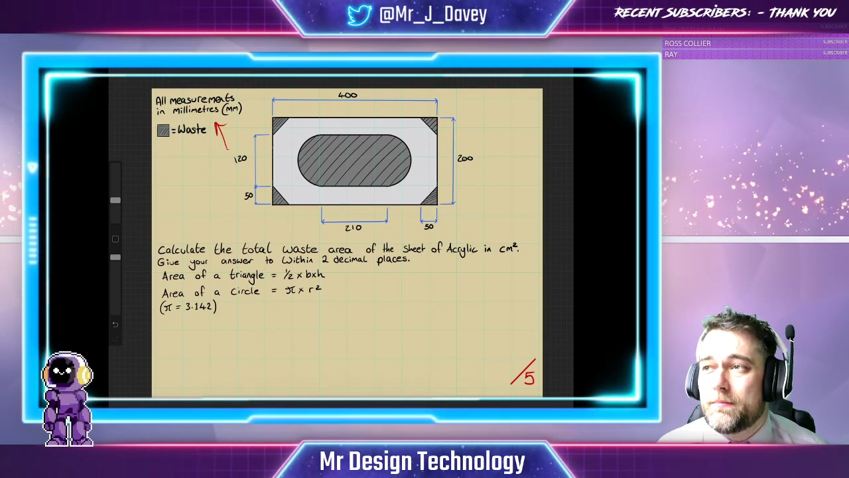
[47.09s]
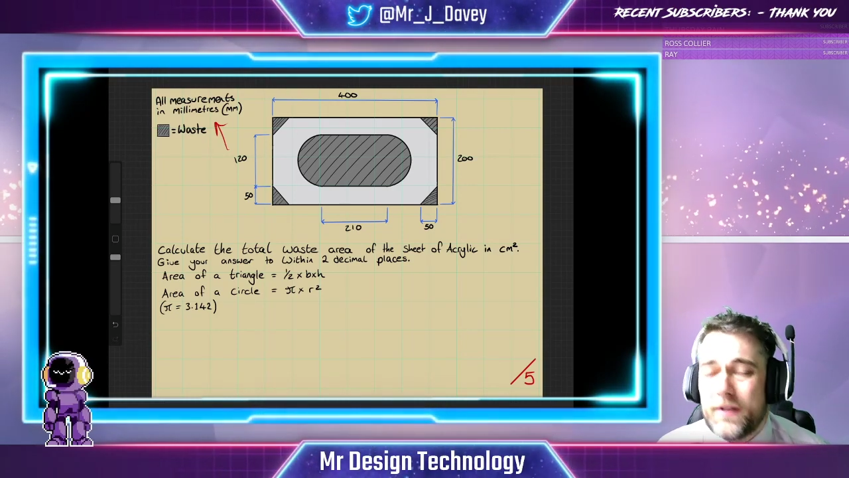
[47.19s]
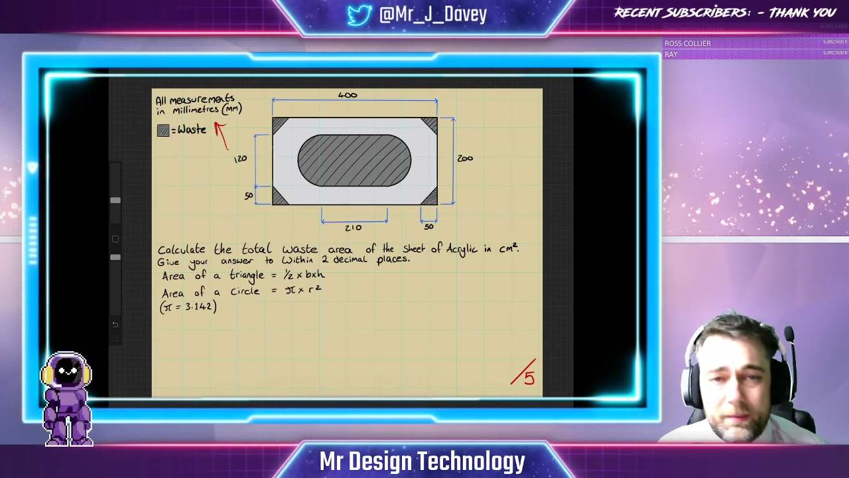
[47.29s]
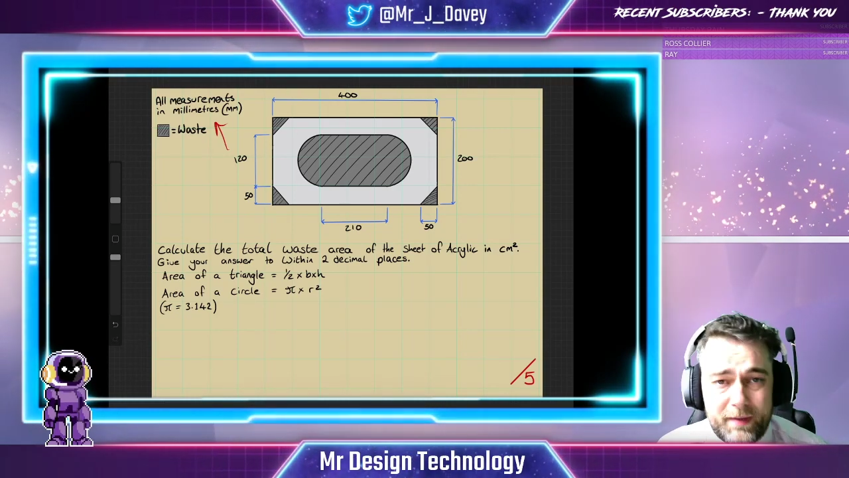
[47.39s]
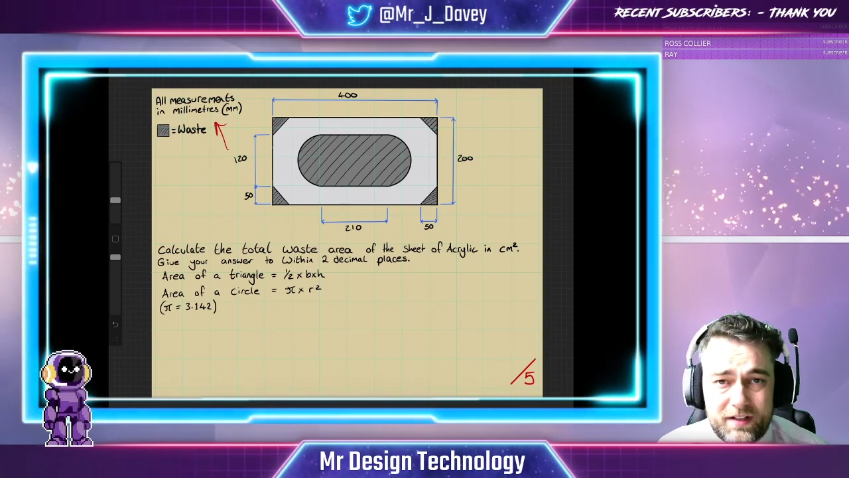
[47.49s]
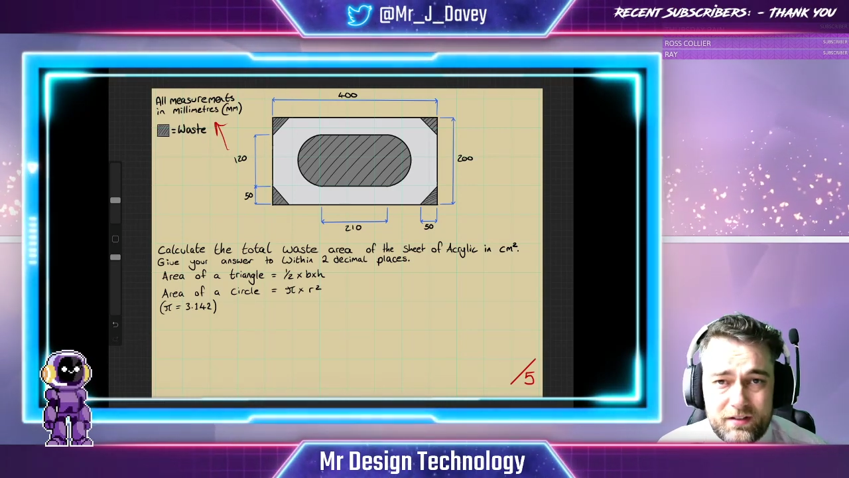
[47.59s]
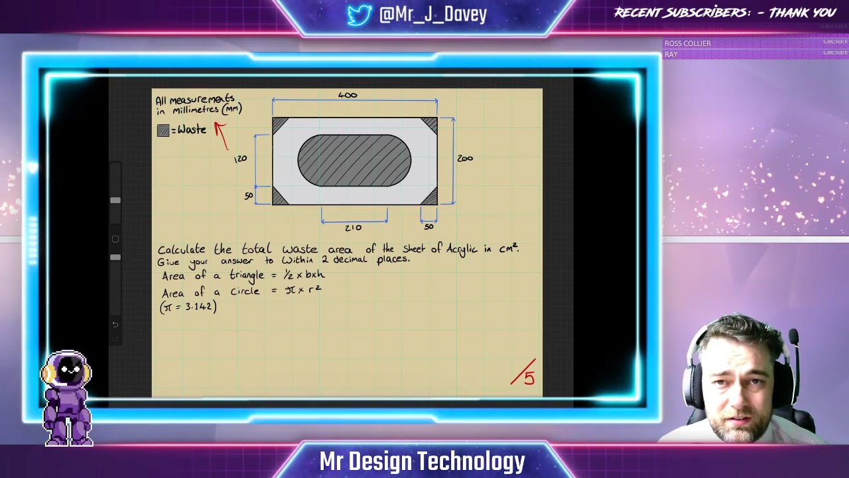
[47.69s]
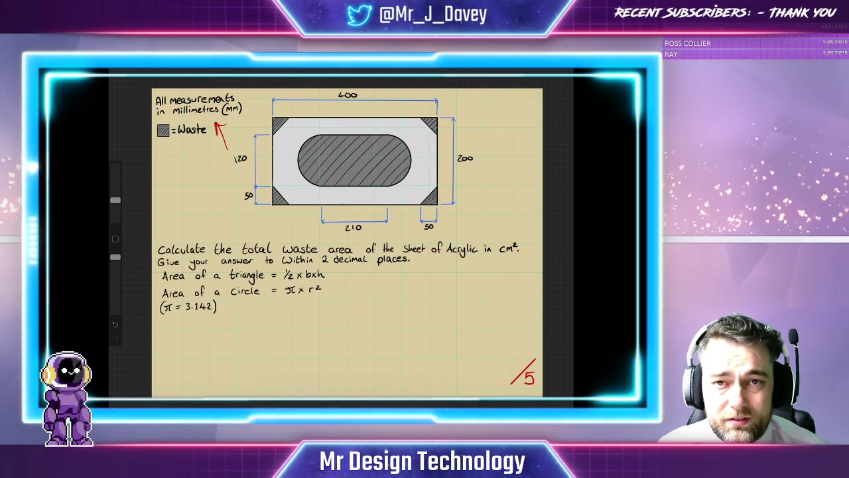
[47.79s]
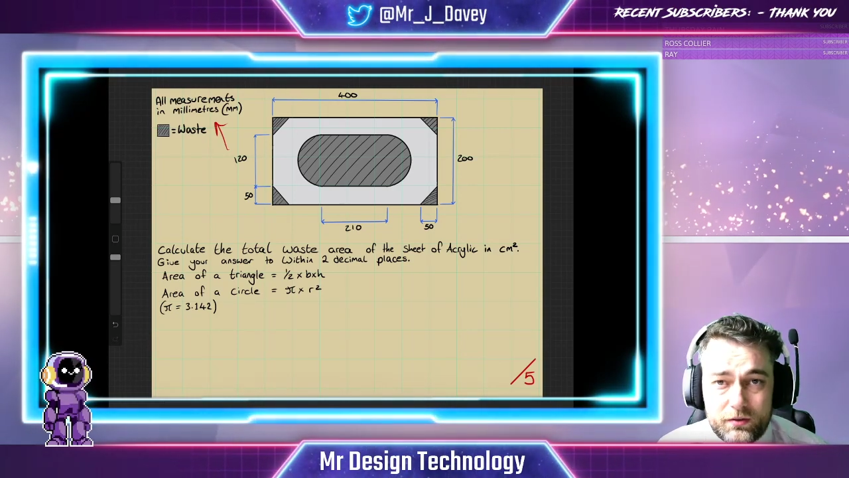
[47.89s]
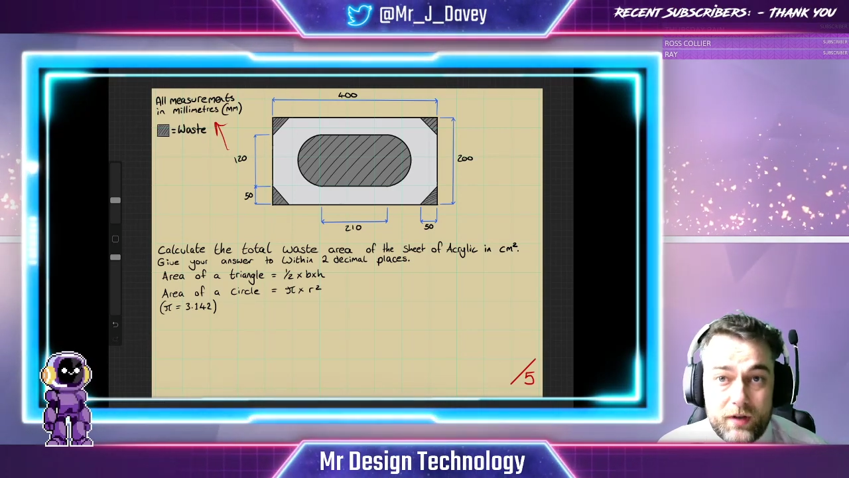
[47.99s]

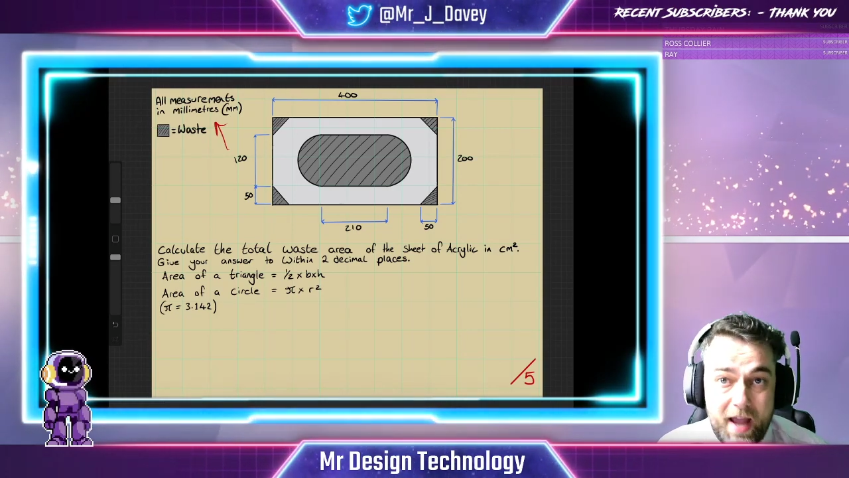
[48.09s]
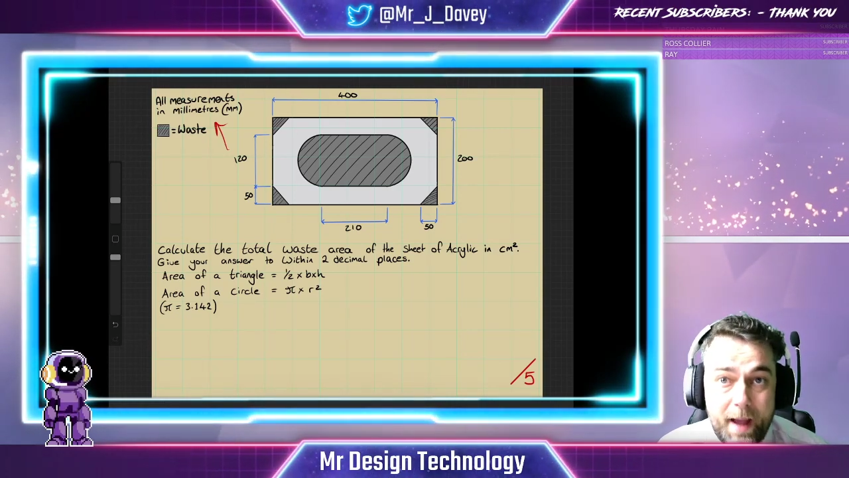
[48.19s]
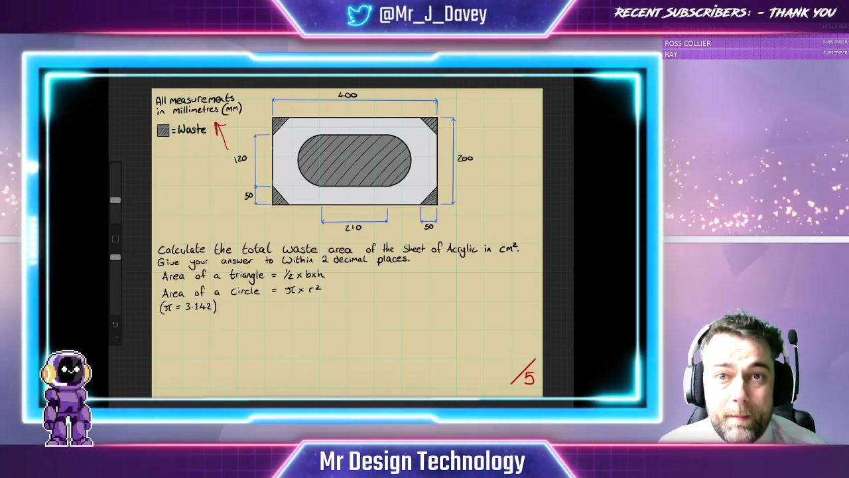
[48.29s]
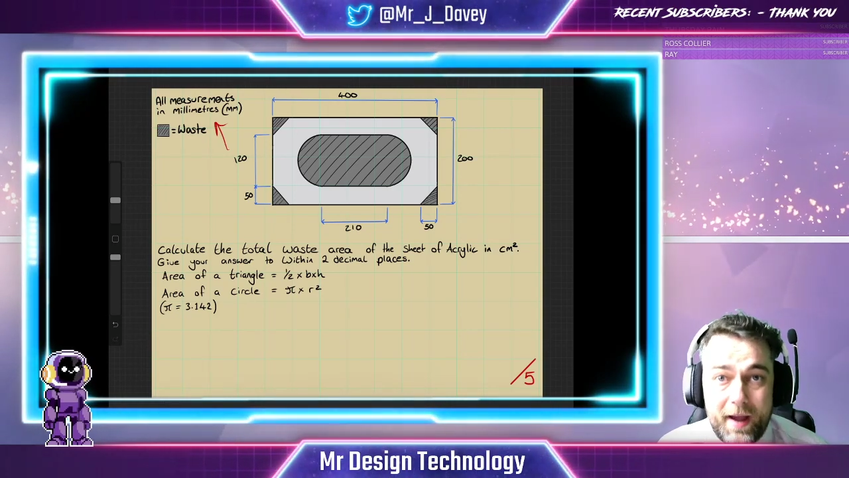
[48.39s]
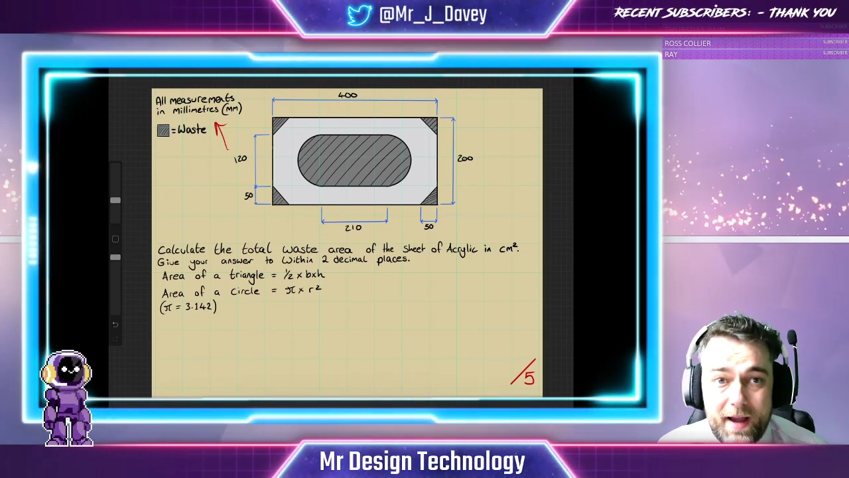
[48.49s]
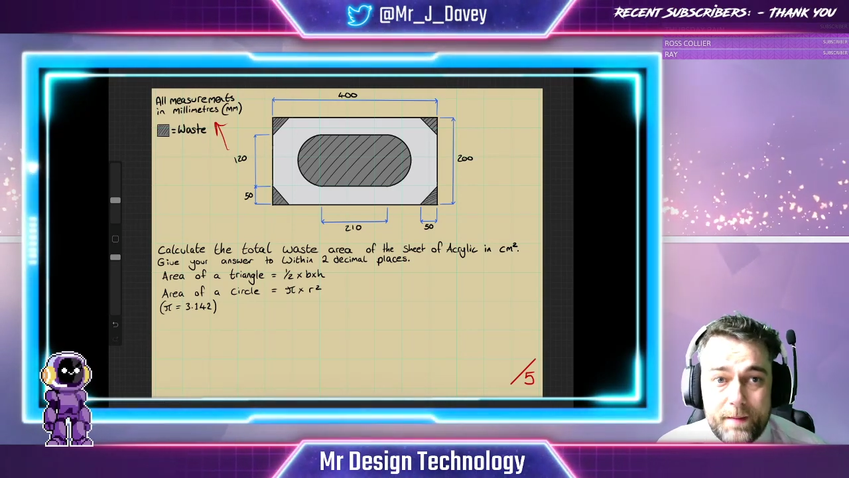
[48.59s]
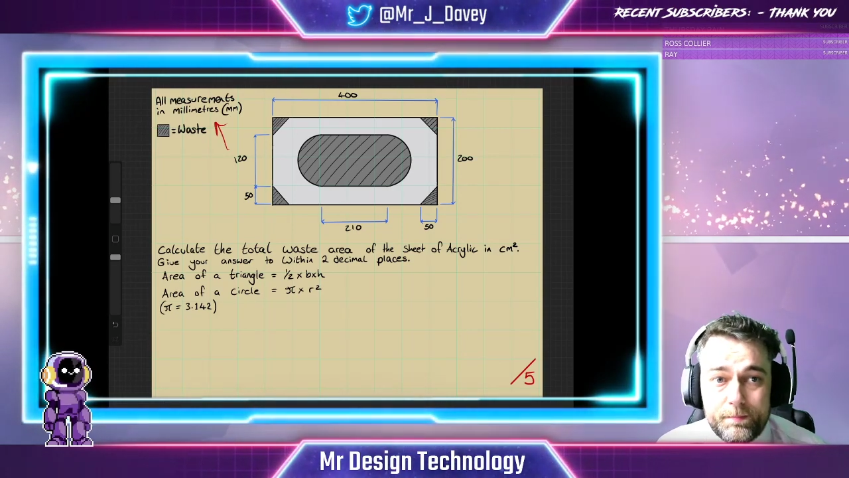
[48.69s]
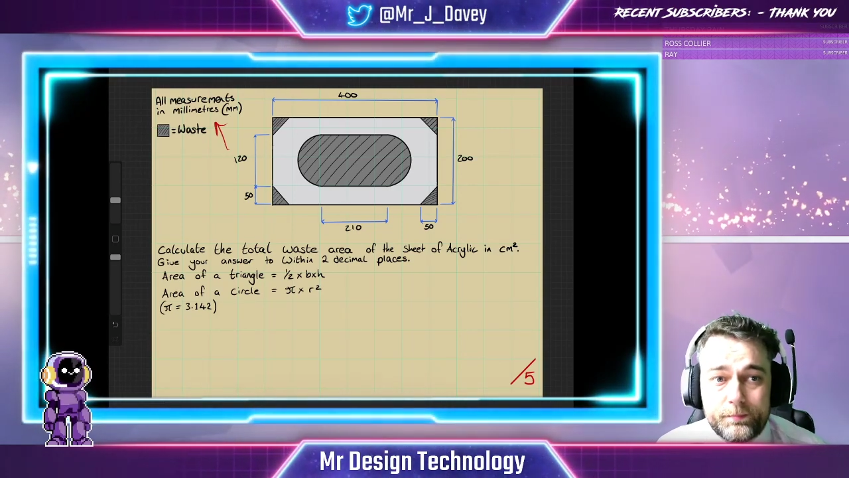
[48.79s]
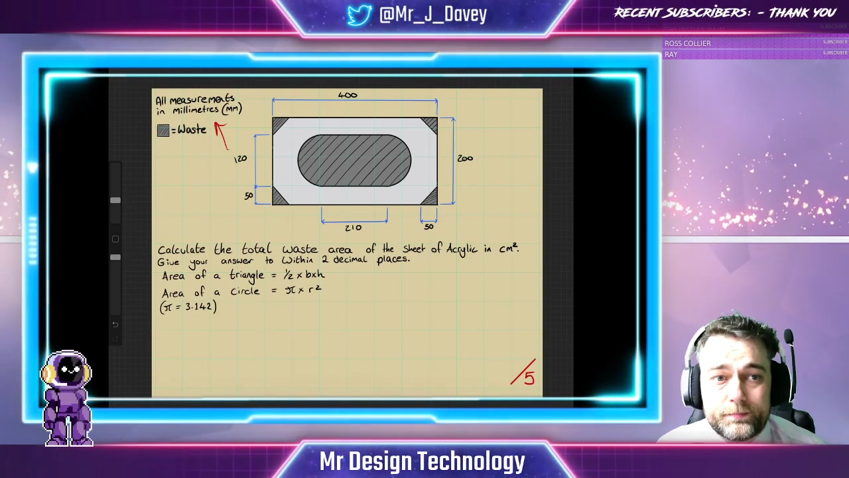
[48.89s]
millimeters, or mm.